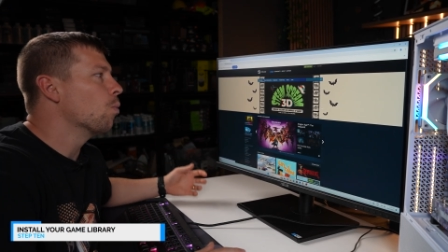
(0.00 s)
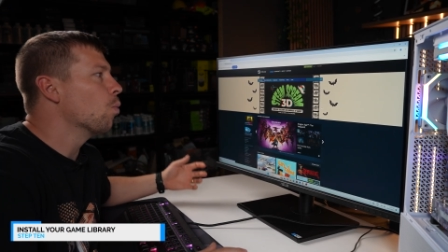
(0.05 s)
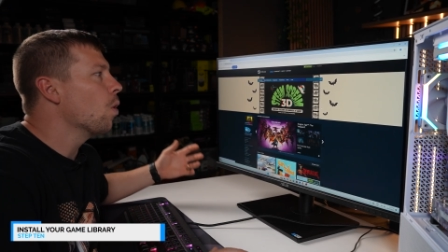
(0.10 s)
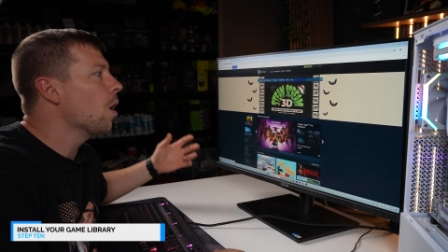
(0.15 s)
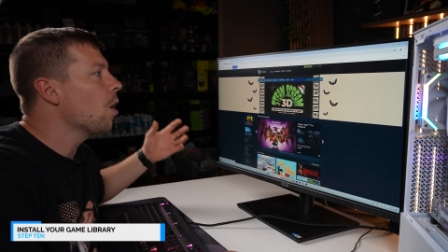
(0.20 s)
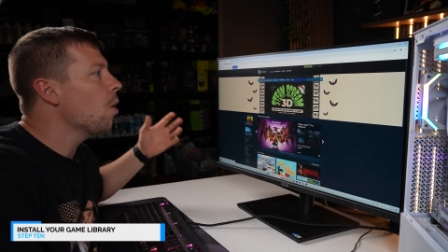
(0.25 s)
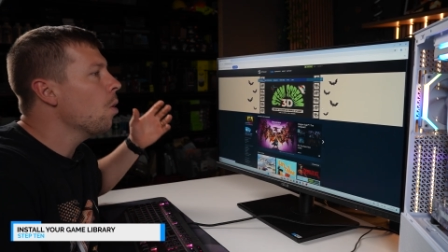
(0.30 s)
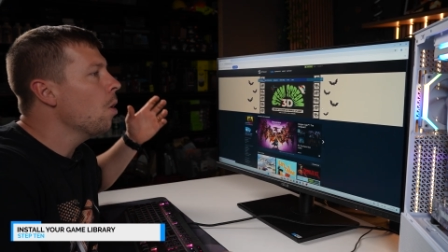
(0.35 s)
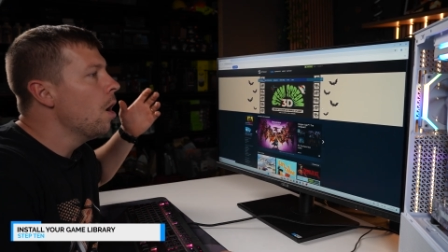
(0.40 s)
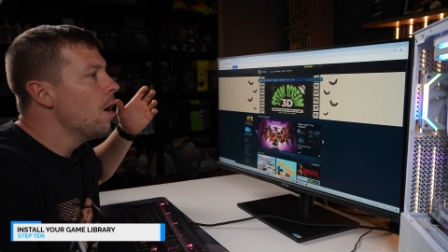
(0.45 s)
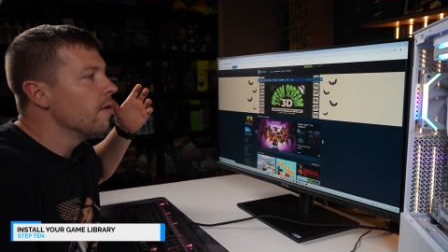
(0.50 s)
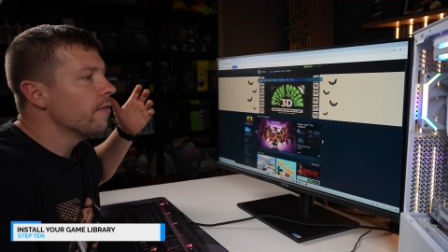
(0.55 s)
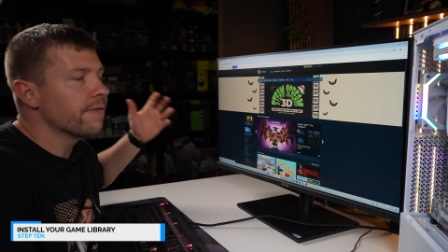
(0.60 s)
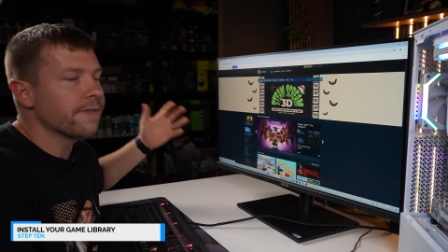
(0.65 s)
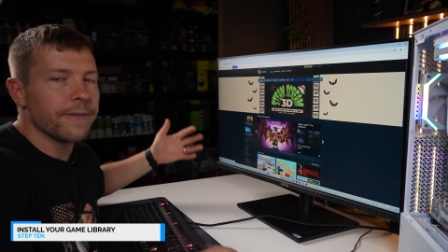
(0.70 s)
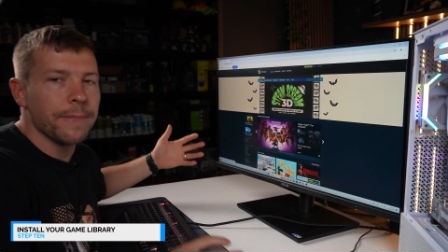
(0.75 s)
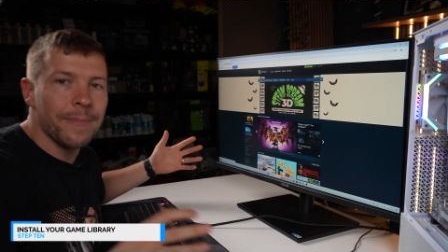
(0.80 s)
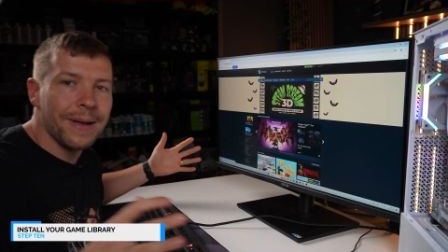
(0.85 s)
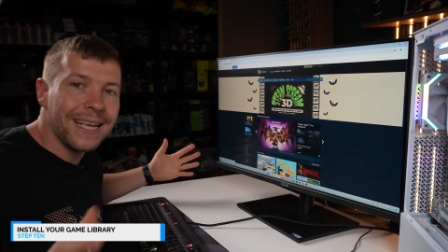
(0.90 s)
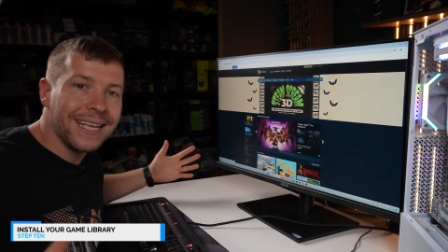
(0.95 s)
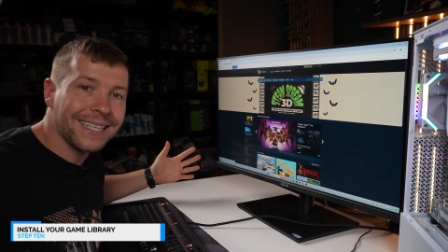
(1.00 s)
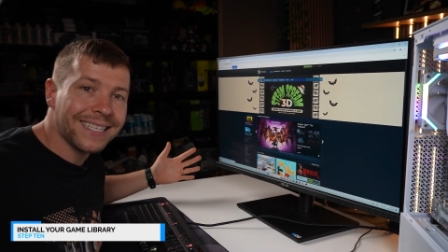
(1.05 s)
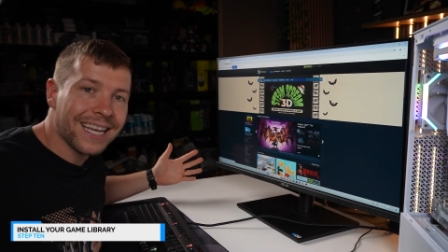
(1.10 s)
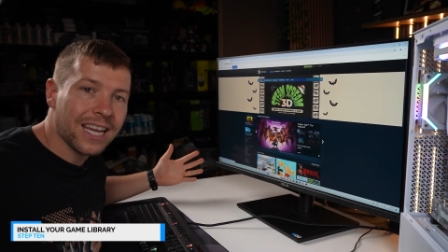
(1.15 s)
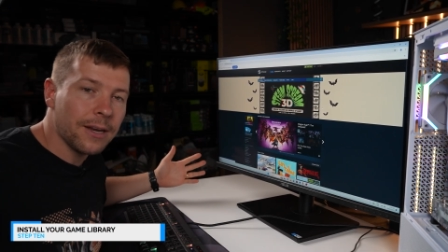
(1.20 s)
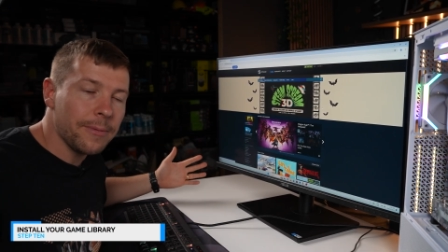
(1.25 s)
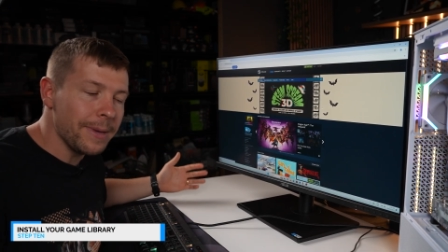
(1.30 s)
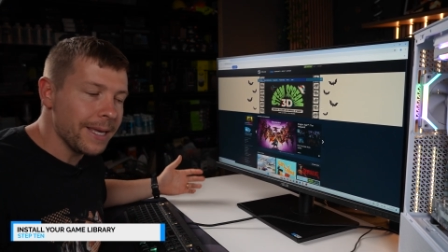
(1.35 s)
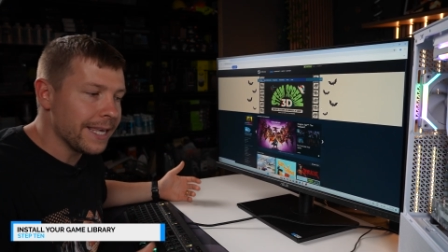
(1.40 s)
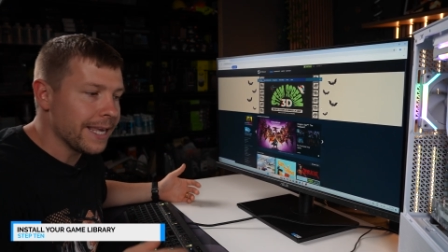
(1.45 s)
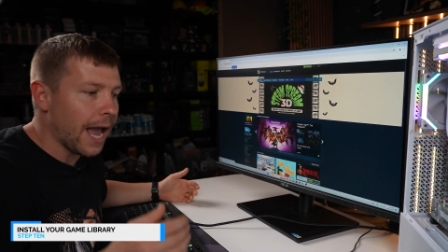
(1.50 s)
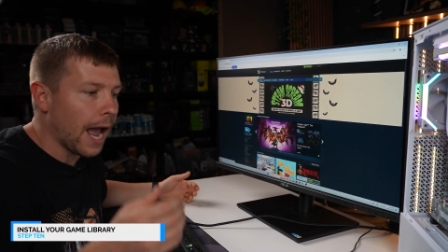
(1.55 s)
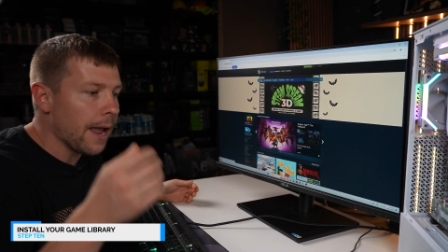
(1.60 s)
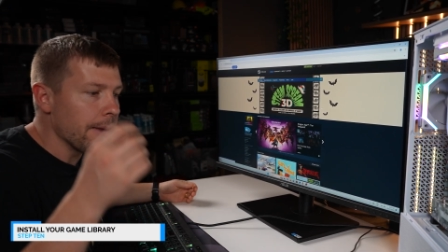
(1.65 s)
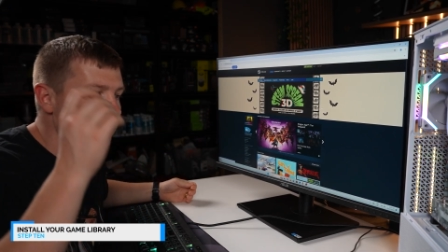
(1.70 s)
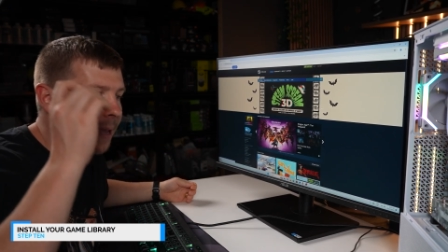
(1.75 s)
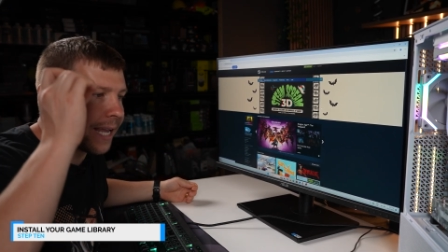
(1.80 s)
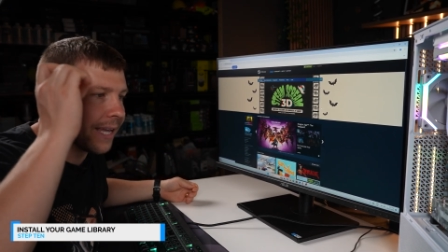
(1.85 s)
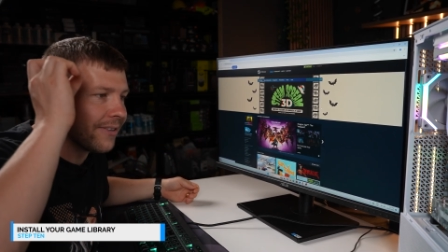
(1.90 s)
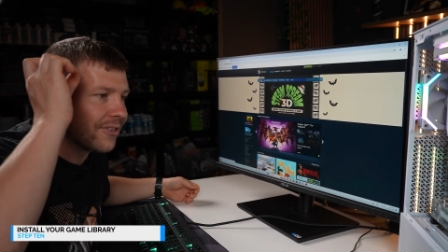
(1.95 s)
Well, for me, it's gonna be
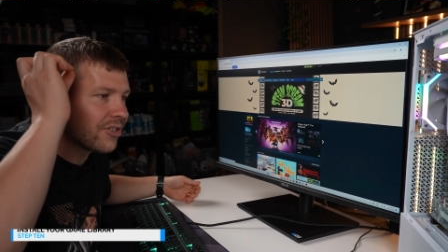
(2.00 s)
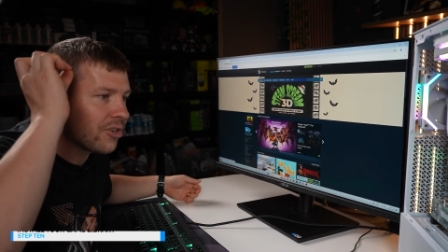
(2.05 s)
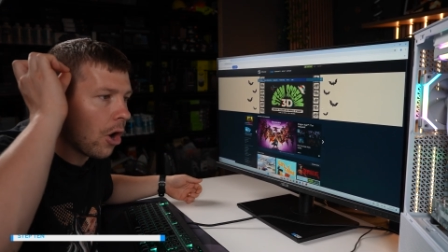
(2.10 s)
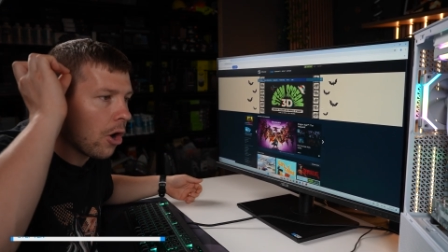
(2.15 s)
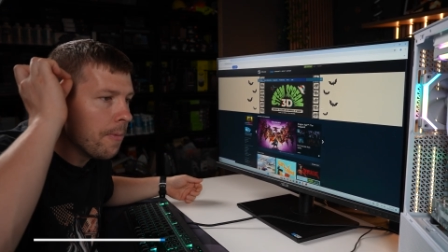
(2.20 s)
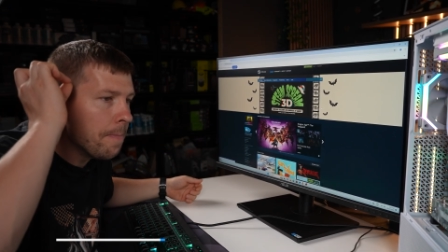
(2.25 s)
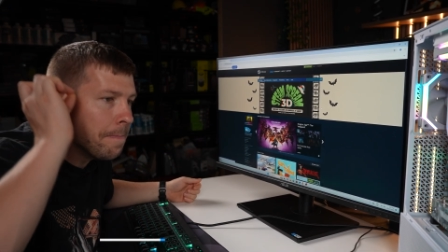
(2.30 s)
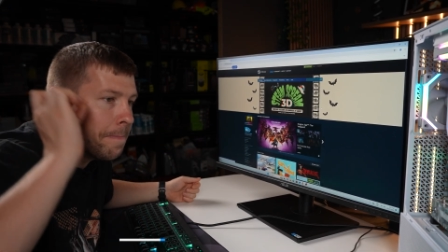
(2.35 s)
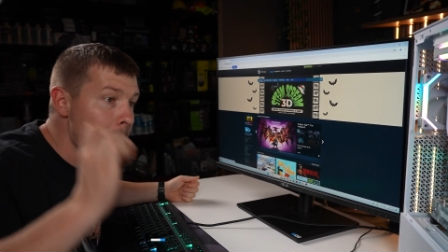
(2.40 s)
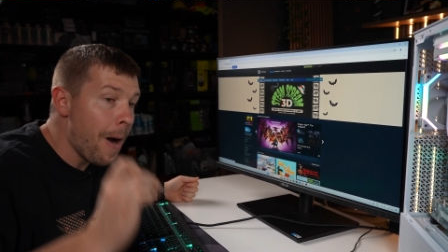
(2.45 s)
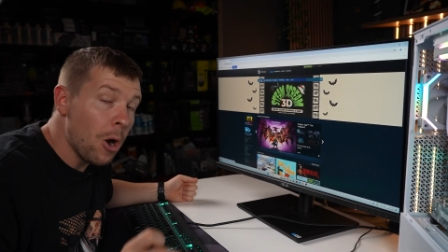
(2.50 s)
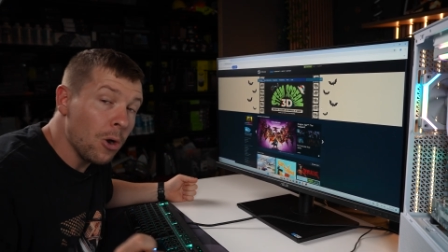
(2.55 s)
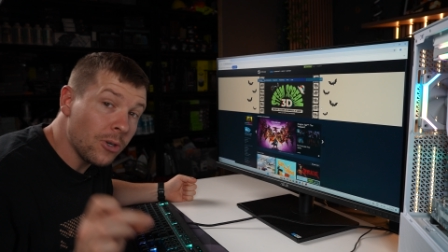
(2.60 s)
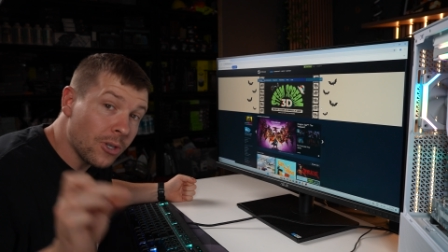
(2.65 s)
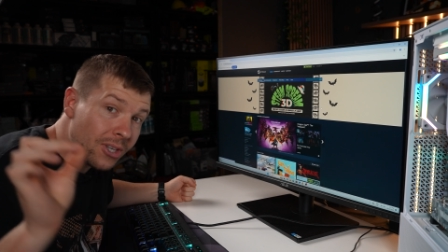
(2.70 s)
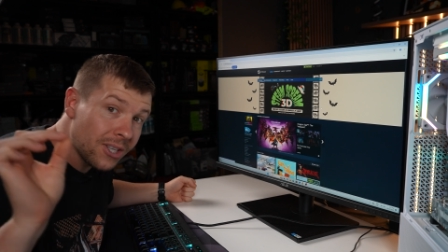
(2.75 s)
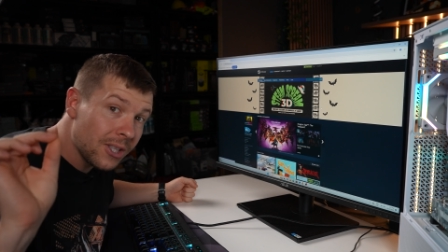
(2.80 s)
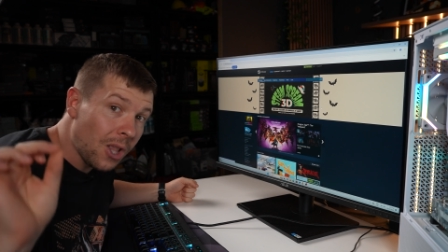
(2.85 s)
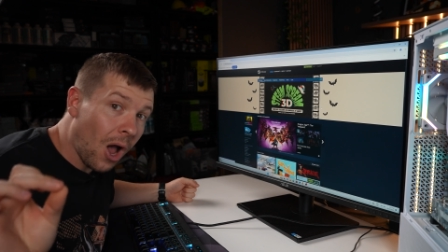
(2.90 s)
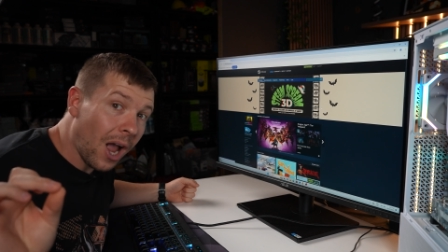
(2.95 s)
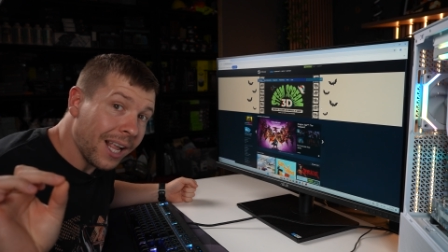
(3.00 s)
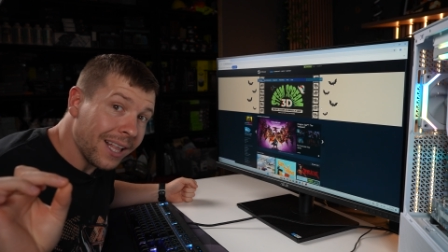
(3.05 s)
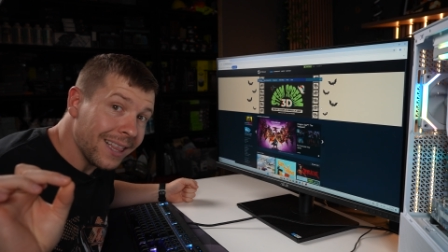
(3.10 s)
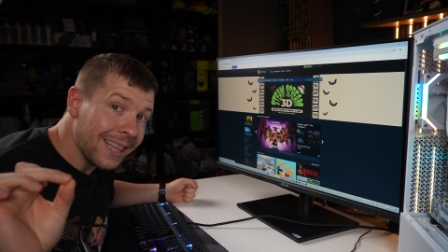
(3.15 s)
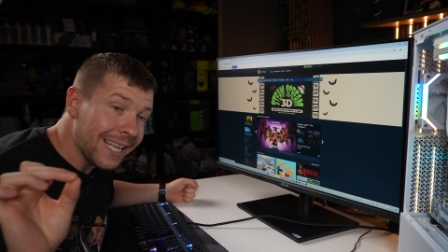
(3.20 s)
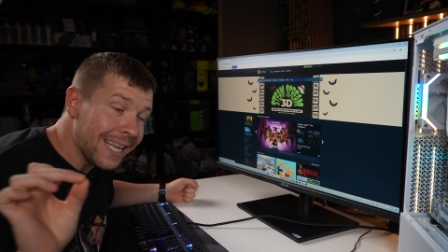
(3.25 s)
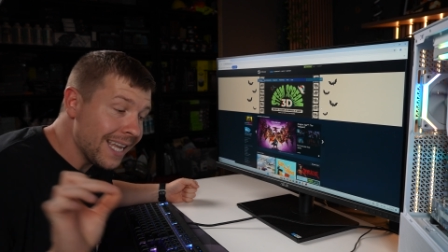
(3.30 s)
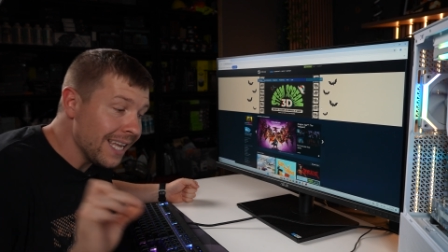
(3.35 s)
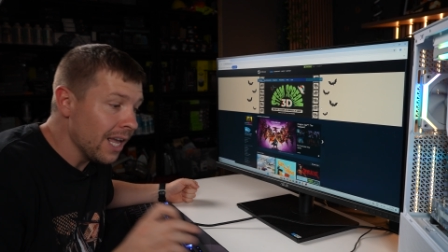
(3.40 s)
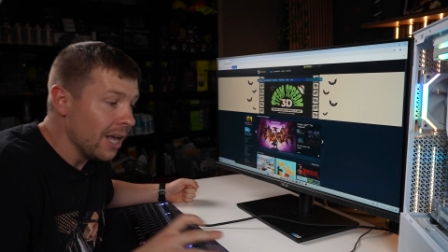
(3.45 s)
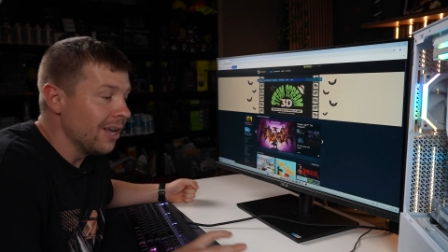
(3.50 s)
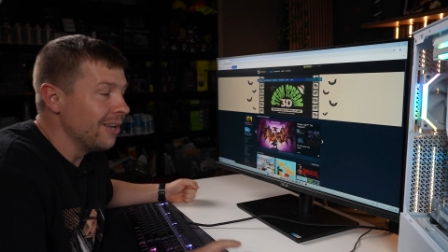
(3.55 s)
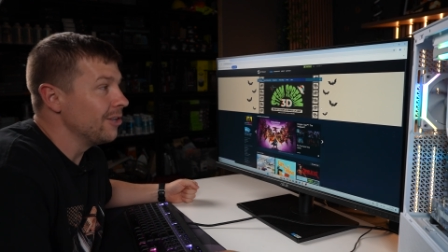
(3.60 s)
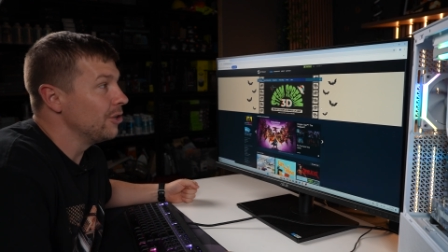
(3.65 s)
gaming, and so most likely,